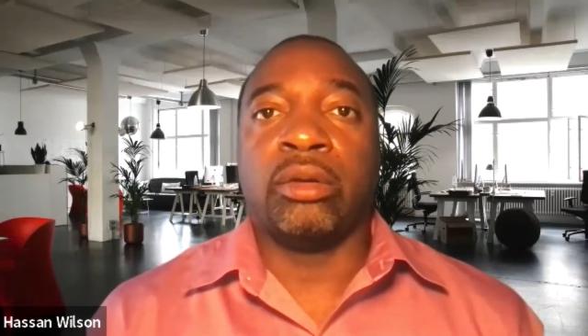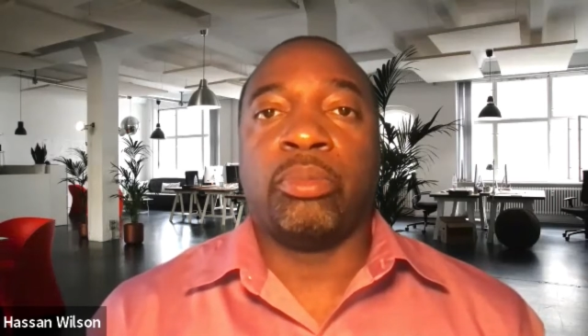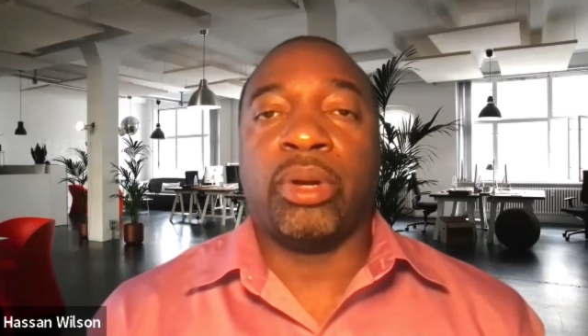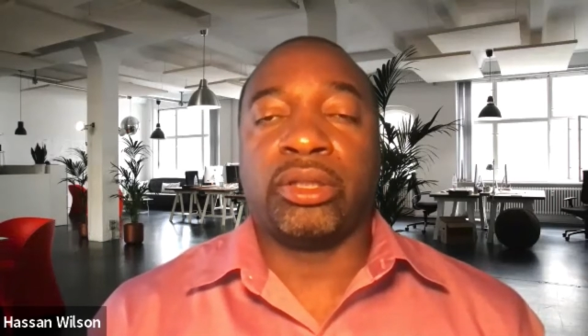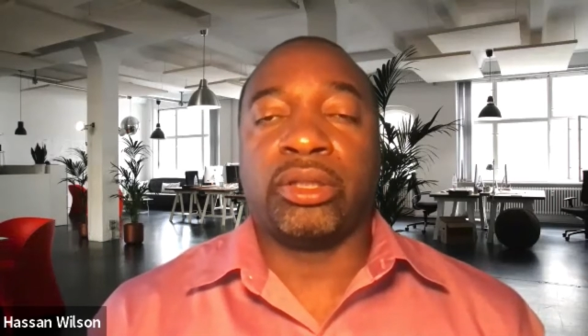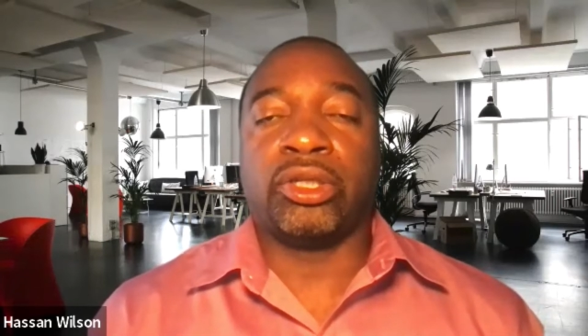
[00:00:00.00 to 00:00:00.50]

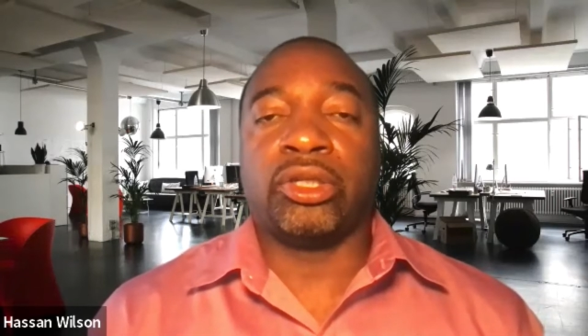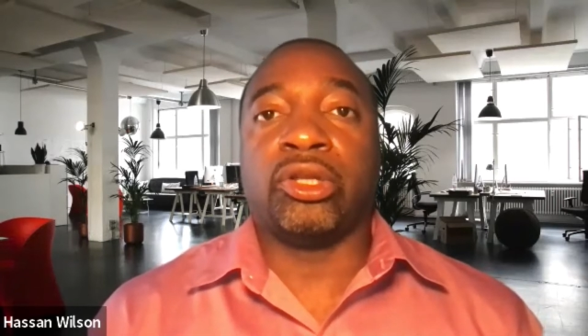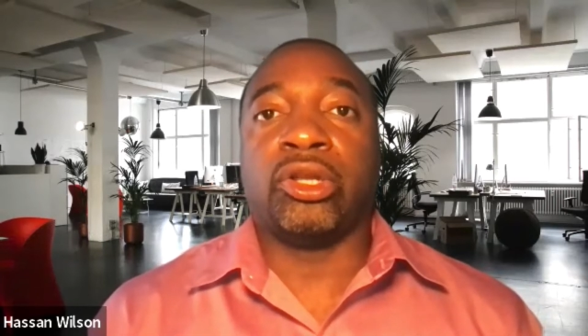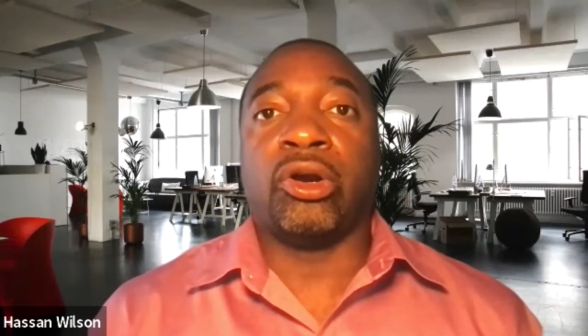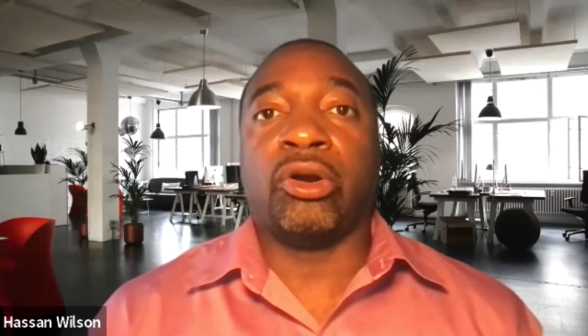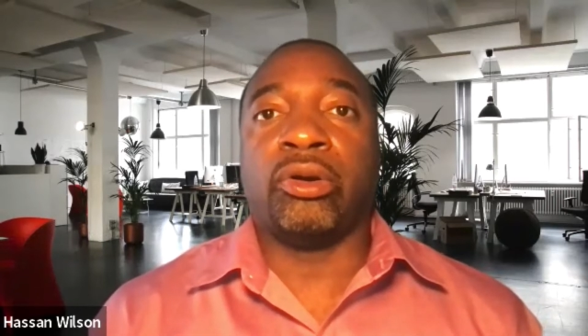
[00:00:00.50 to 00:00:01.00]
but to
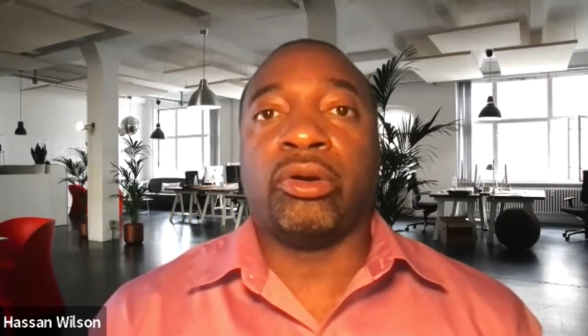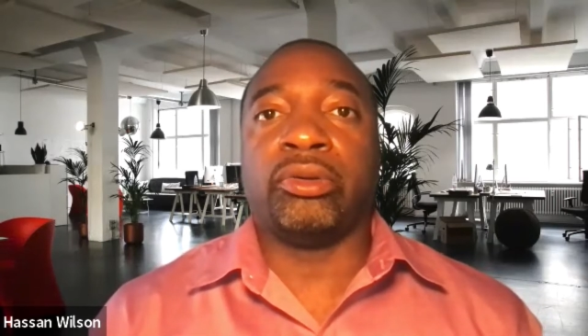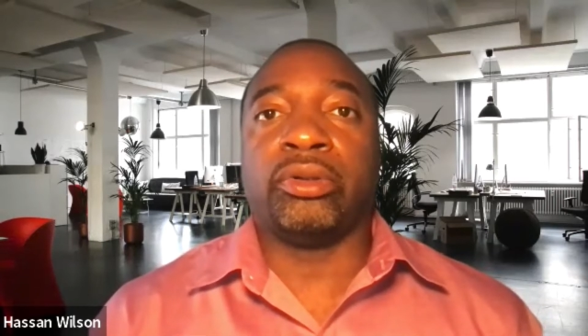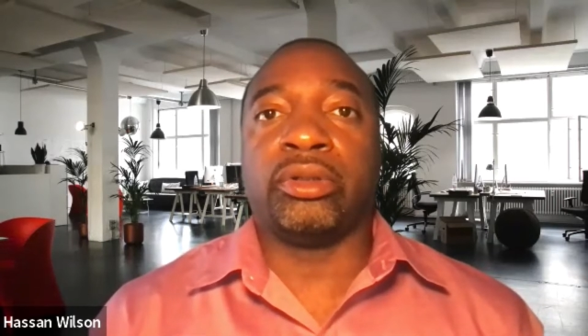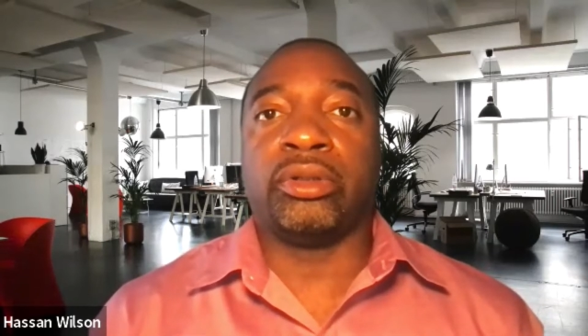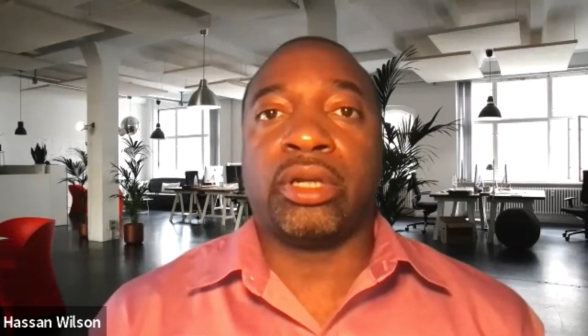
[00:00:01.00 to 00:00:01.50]

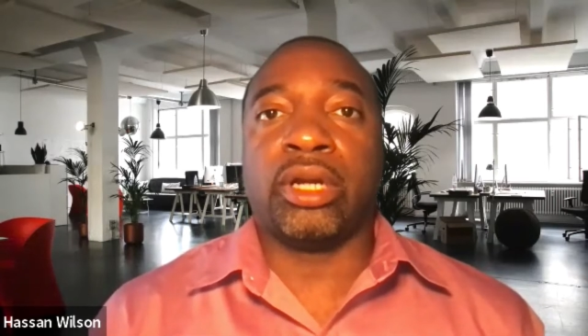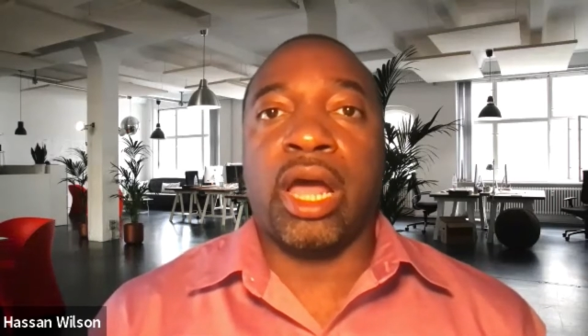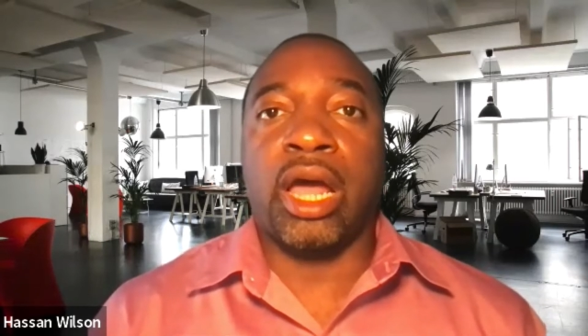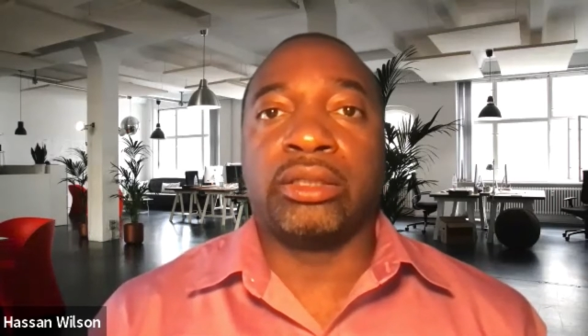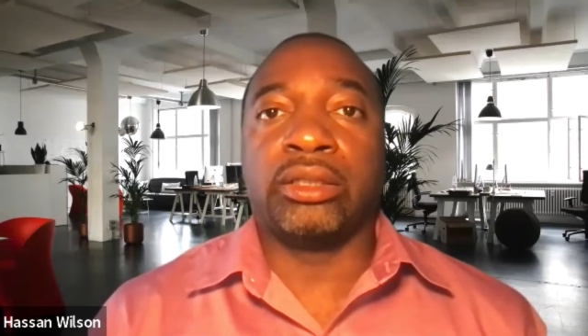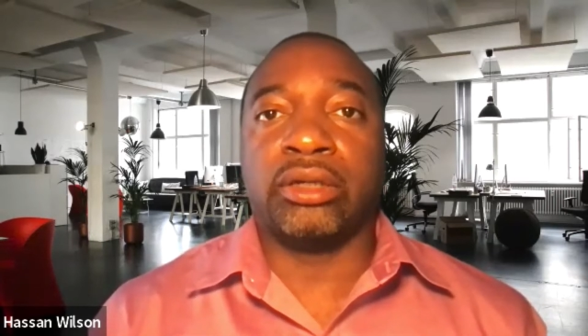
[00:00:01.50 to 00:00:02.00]
learn
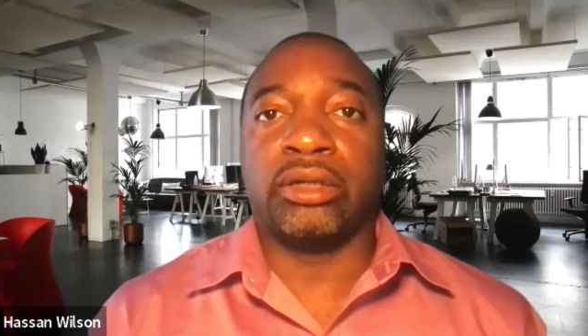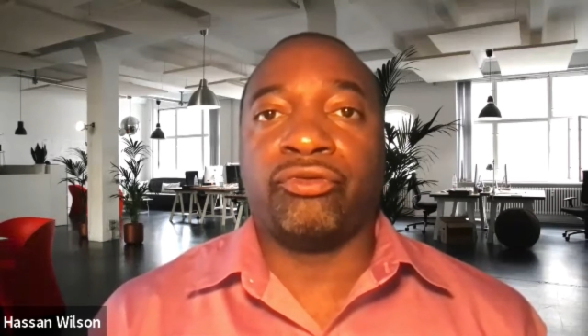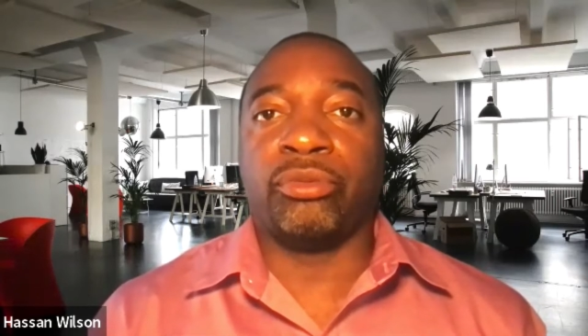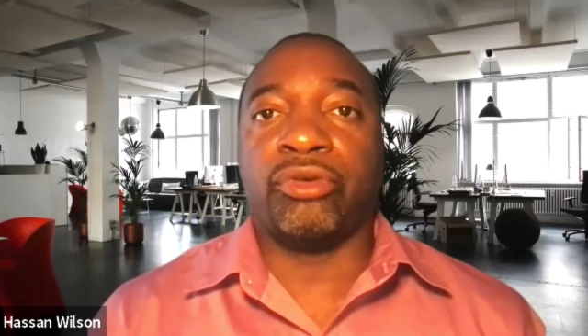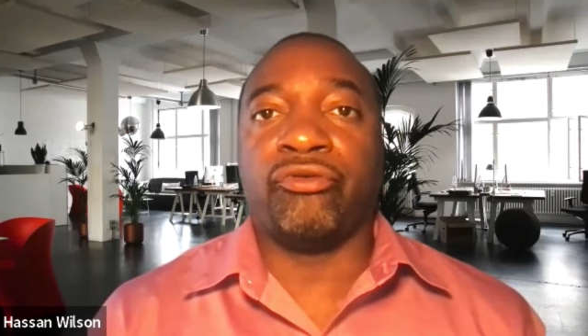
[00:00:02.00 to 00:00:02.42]
content from